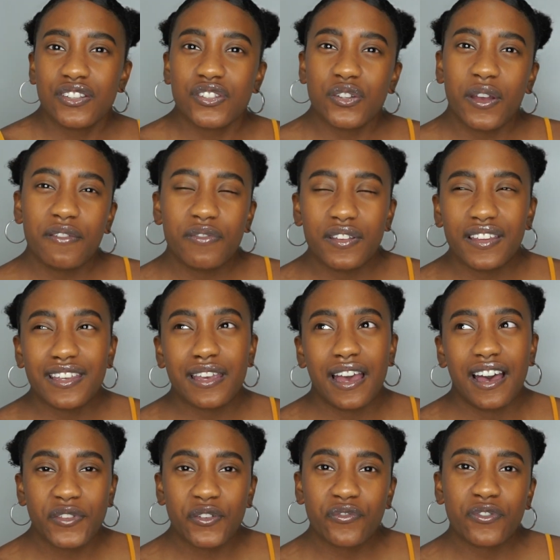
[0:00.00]
So I feel like,
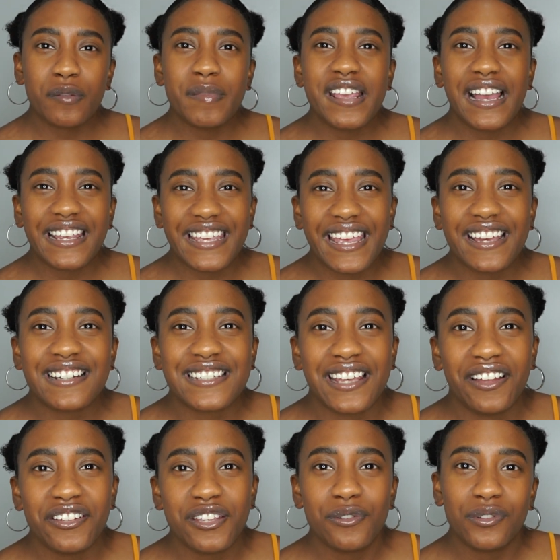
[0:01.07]
for me, I can't
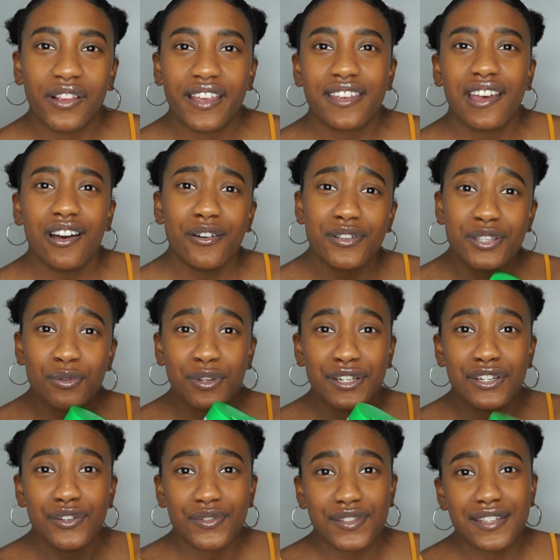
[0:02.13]
tell you like, oh, you
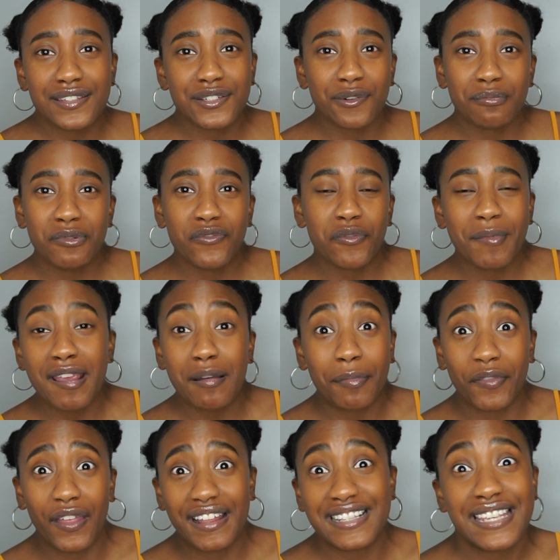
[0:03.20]
can use this to remove your makeup
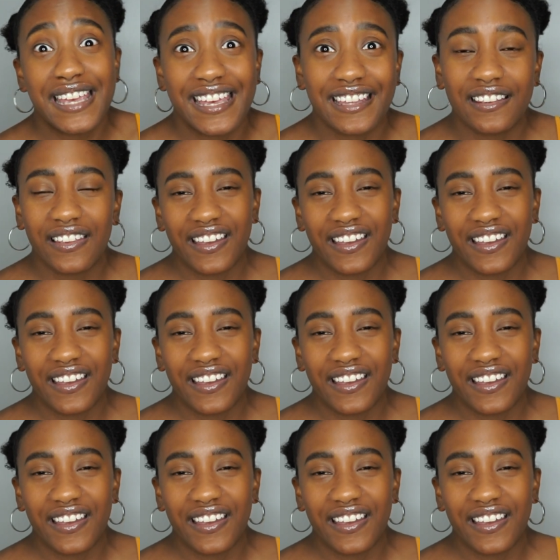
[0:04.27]
and that's it.